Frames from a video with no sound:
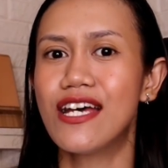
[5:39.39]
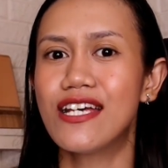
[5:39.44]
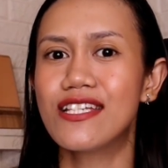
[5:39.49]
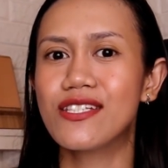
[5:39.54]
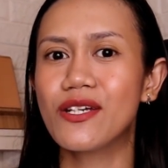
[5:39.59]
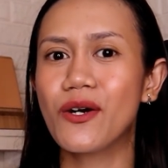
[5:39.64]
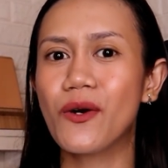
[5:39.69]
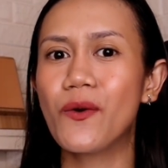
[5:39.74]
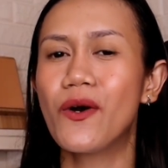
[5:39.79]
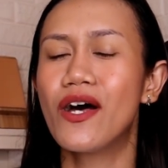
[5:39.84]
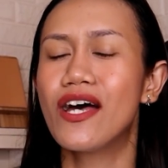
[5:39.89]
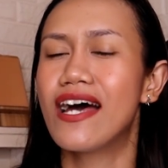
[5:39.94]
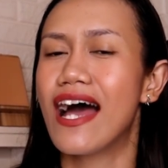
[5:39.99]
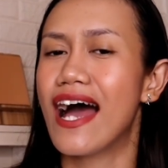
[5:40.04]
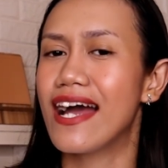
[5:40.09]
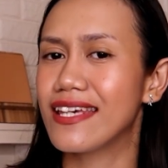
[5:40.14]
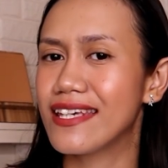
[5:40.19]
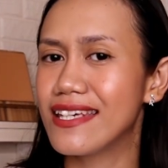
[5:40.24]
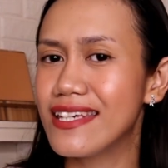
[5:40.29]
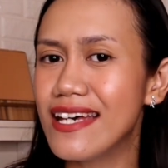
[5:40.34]
So
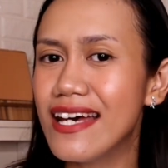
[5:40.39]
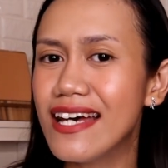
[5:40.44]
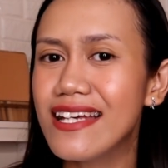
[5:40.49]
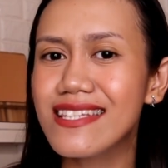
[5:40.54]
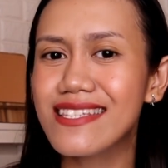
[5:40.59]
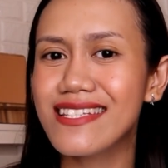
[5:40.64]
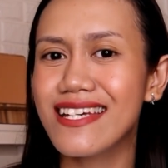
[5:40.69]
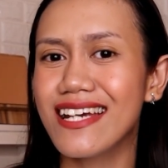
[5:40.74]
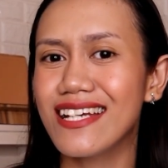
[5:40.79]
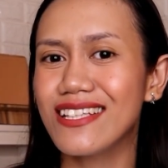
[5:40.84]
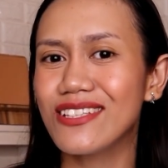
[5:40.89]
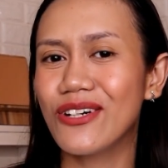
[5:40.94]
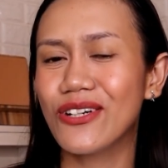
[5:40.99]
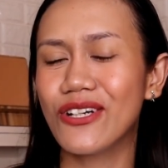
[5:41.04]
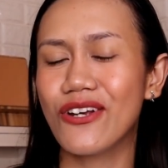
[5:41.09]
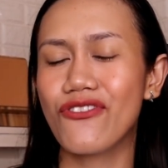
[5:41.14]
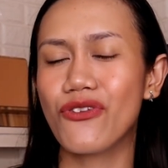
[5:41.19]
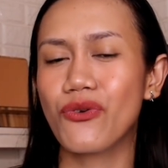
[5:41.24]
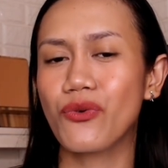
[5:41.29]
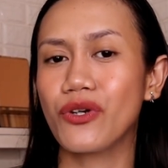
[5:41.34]
again, take
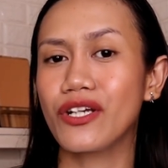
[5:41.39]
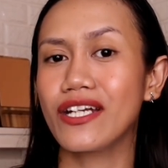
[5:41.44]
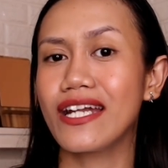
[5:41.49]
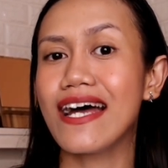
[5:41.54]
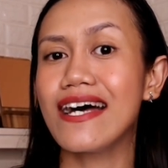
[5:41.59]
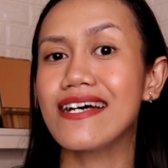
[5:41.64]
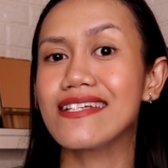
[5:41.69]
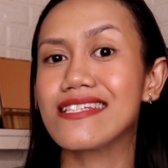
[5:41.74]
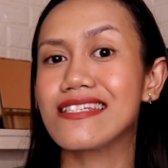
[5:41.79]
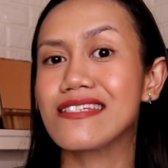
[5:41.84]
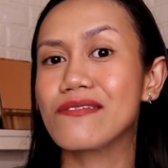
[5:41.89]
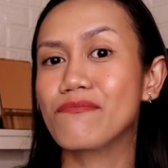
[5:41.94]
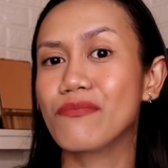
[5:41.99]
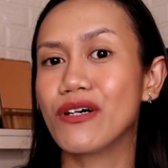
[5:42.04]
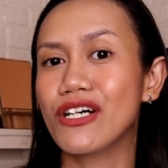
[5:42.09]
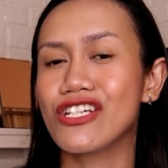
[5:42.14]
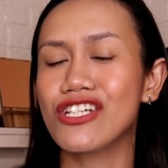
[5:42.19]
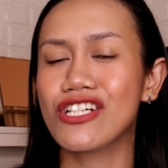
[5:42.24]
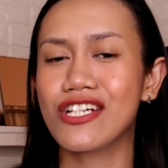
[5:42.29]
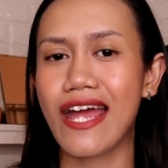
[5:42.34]
note of the word as
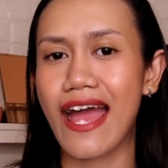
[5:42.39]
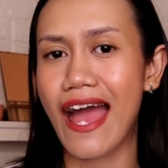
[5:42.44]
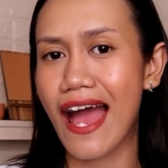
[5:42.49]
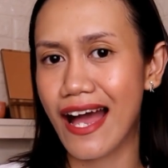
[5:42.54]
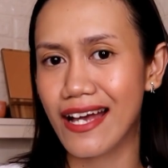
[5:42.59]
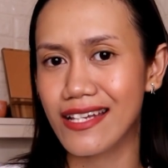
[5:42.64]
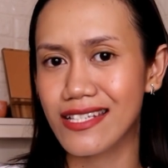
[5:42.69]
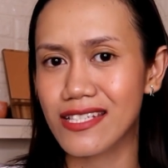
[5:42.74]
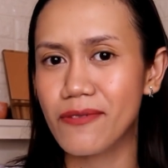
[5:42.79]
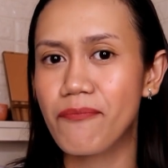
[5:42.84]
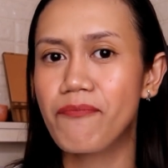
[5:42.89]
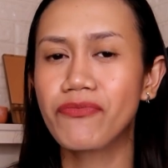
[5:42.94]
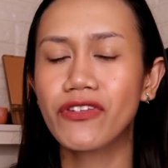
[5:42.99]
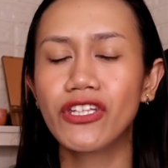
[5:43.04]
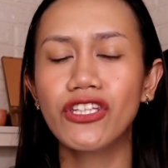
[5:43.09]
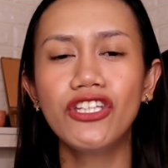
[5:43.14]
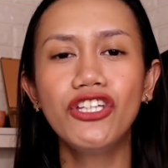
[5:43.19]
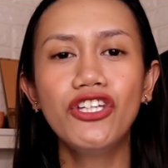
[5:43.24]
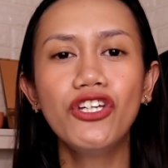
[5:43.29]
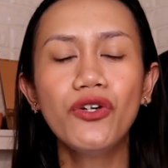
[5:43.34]
much as.
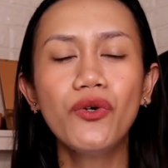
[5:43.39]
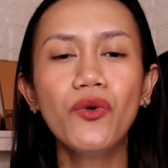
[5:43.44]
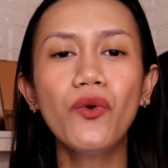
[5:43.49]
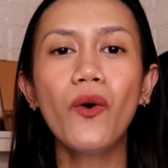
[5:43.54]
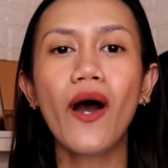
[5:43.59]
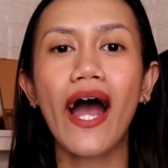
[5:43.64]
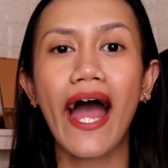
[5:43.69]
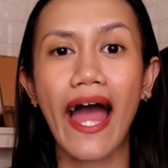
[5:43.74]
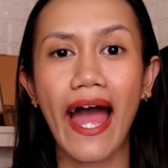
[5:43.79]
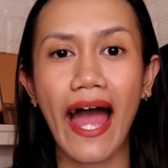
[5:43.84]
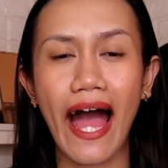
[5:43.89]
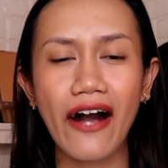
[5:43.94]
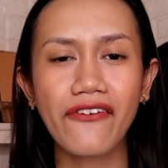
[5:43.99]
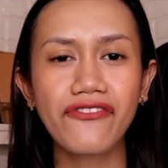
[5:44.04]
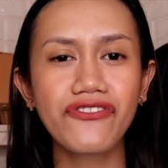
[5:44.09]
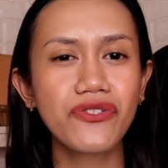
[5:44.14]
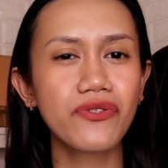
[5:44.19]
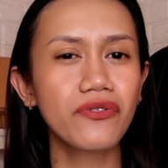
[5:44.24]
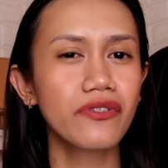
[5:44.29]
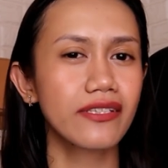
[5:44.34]
You
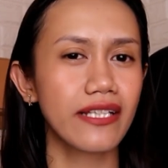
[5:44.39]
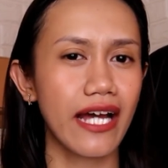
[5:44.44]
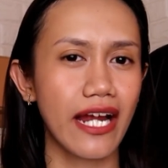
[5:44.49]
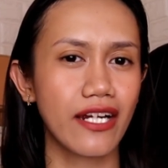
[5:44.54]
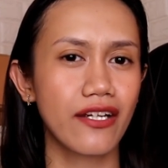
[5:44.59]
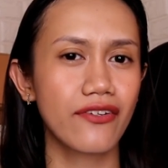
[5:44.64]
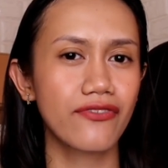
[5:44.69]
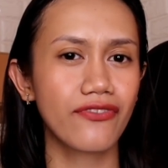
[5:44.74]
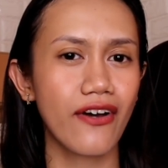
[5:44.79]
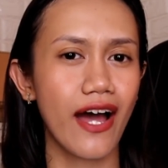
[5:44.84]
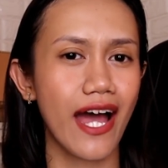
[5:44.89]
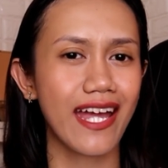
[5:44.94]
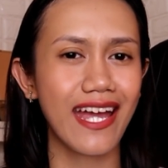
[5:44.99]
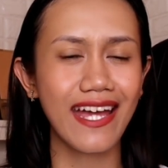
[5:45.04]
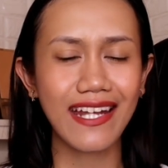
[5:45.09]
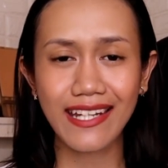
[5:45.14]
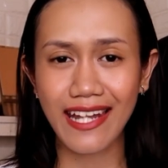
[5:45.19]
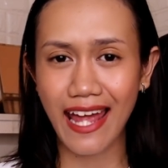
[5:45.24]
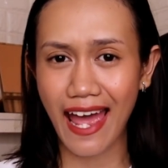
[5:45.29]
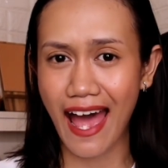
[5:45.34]
have to clarify
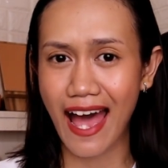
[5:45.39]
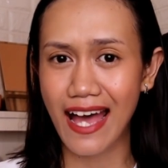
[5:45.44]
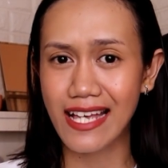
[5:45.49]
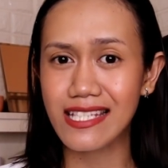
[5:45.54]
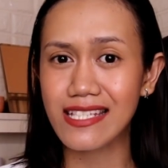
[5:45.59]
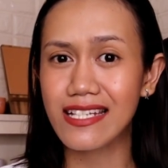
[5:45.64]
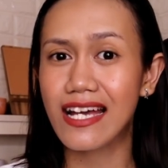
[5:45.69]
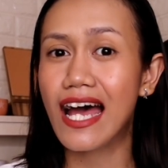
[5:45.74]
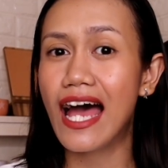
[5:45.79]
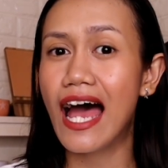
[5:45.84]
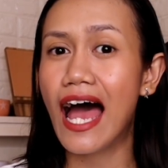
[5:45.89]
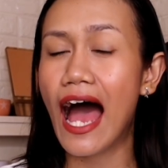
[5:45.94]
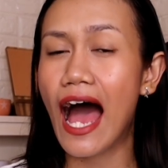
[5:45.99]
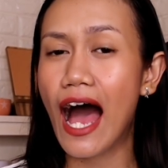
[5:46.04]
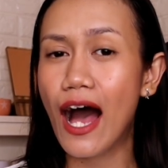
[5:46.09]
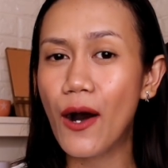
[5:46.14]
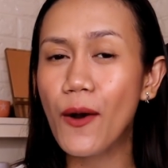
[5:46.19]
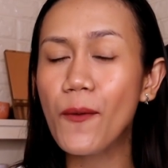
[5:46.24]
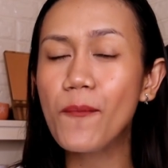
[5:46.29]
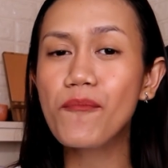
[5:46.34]
and ask
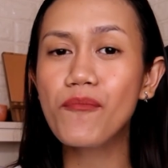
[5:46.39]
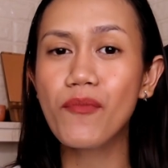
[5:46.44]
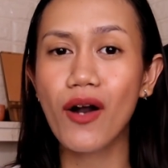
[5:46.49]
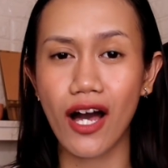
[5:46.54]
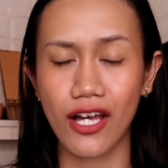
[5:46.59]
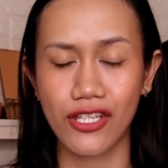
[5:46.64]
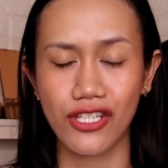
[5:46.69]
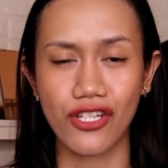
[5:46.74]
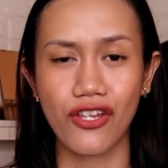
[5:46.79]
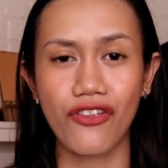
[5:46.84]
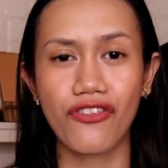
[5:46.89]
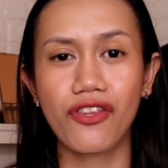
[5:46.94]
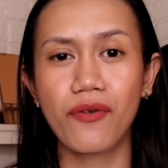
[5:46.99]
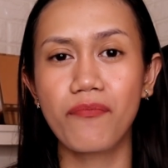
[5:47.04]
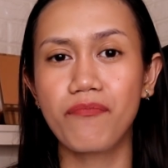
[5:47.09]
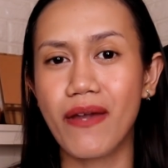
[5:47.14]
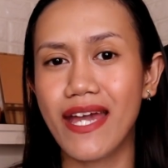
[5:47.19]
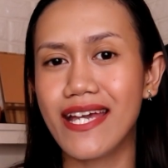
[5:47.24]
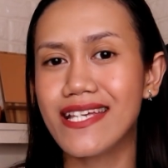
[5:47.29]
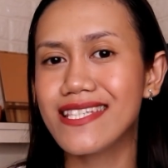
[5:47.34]
how much the
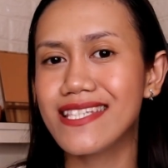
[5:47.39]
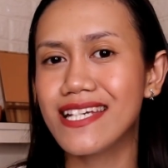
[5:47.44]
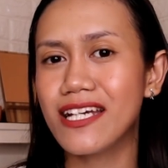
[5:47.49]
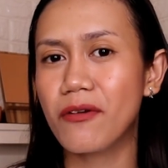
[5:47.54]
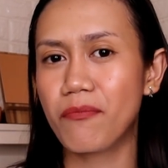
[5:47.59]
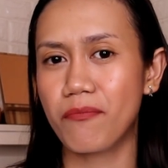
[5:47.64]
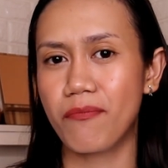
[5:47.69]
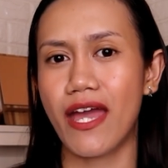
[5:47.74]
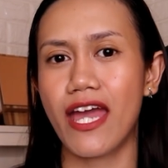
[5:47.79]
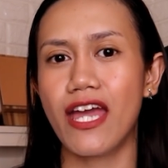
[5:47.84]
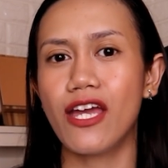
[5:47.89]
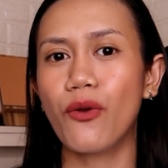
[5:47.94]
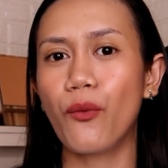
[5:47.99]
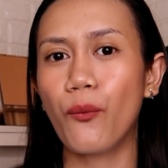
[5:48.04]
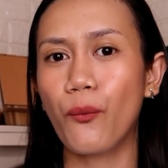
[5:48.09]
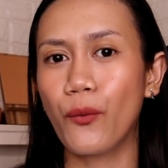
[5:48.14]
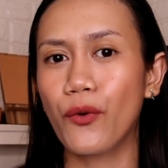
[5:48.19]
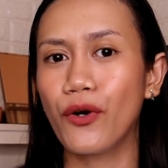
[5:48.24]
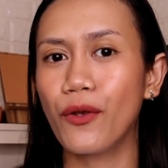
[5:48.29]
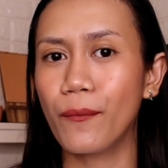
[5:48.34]
basic pay
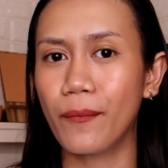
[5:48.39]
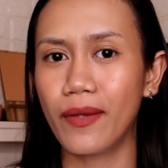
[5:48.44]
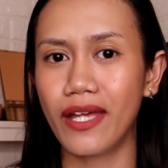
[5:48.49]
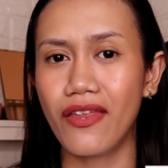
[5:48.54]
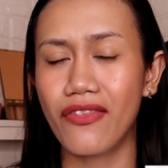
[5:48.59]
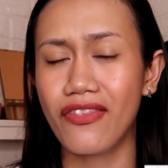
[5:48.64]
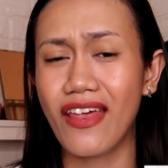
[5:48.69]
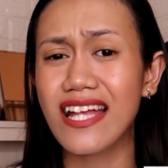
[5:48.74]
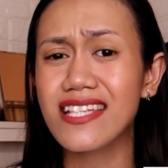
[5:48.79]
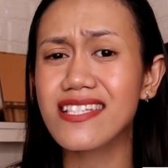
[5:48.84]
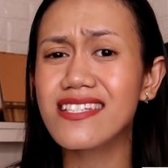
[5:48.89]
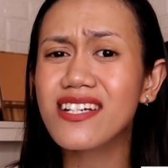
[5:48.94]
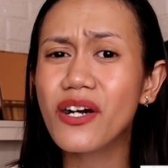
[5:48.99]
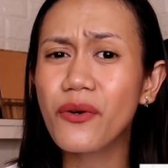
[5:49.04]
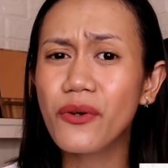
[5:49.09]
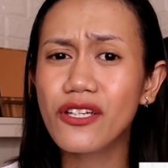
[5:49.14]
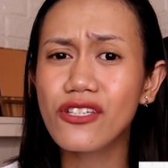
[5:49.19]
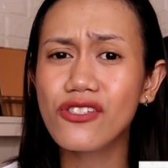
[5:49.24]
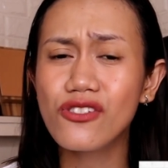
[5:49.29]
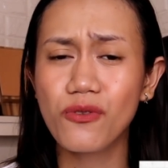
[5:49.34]
will be. That's
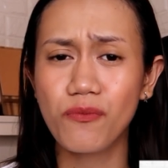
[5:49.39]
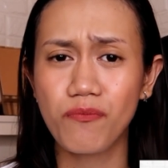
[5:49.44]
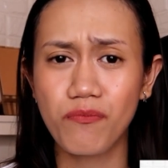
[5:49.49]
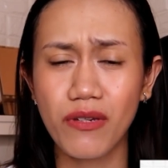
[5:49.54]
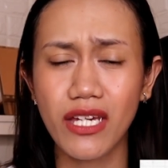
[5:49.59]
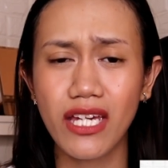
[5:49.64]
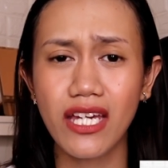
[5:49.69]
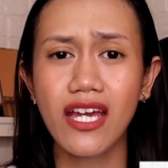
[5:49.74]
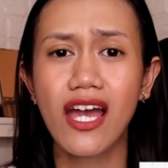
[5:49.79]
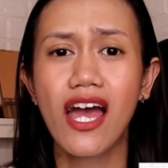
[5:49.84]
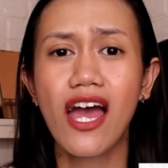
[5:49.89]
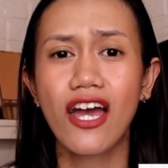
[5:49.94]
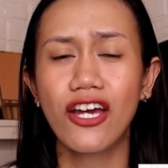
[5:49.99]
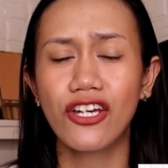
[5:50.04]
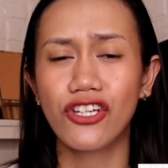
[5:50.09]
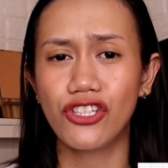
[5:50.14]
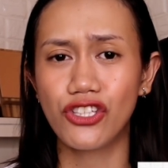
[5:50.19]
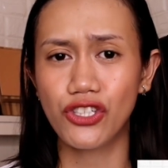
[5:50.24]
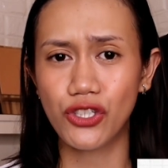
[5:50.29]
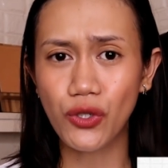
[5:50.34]
going to be
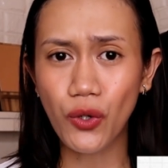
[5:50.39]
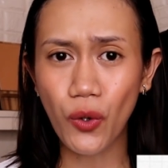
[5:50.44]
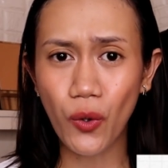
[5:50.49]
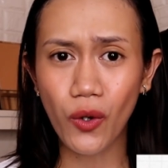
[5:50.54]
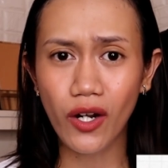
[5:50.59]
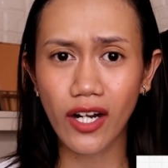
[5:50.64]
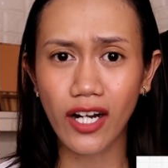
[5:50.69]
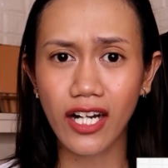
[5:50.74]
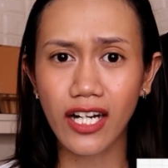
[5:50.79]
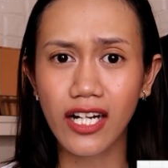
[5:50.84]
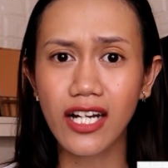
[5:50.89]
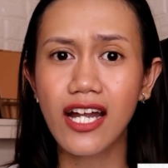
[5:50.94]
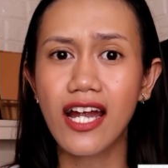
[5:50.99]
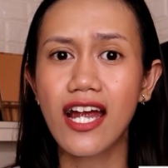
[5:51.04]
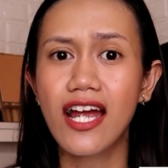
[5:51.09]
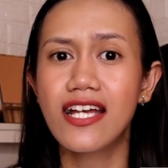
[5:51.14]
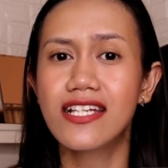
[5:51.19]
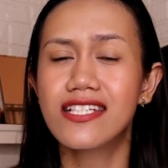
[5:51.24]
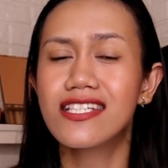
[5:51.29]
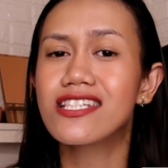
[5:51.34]
your
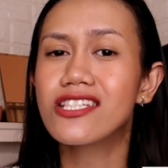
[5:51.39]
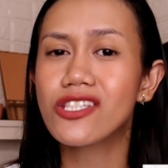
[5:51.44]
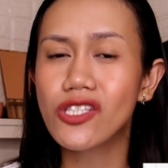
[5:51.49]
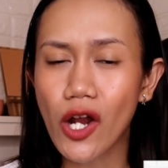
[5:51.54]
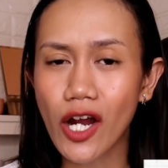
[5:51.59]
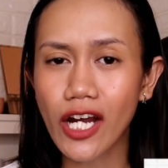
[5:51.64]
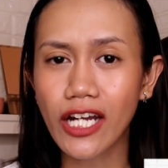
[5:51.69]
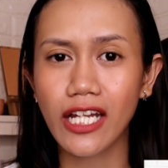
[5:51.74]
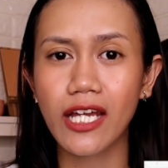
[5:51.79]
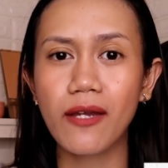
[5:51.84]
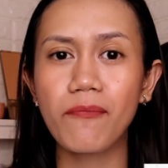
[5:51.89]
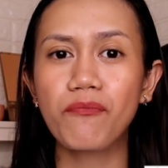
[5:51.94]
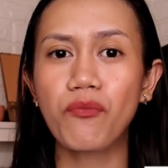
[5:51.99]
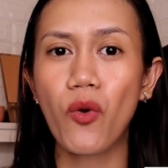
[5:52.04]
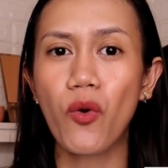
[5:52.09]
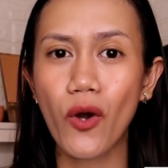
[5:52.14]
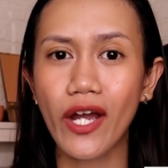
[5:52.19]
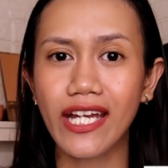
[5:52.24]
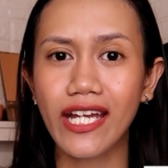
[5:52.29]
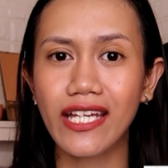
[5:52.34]
starting
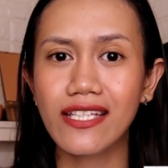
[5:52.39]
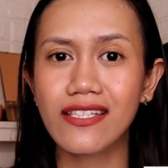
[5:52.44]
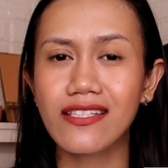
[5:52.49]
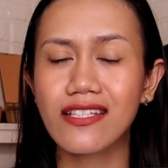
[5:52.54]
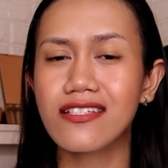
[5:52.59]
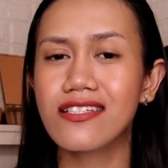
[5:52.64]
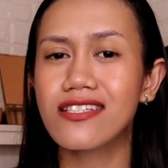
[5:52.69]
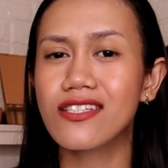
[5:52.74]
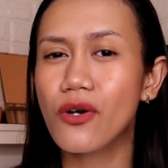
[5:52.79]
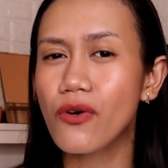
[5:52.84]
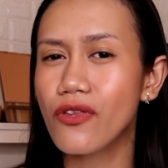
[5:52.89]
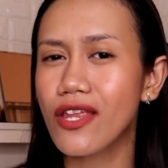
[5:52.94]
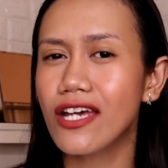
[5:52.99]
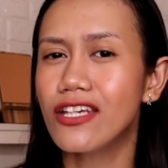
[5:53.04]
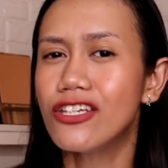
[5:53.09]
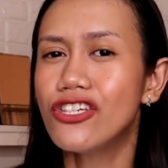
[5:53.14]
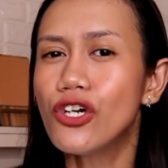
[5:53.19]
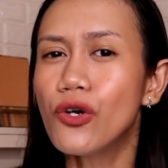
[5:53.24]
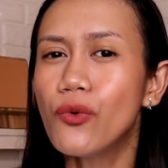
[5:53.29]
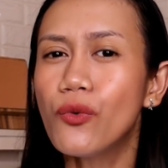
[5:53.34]
point so
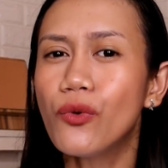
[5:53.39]
that you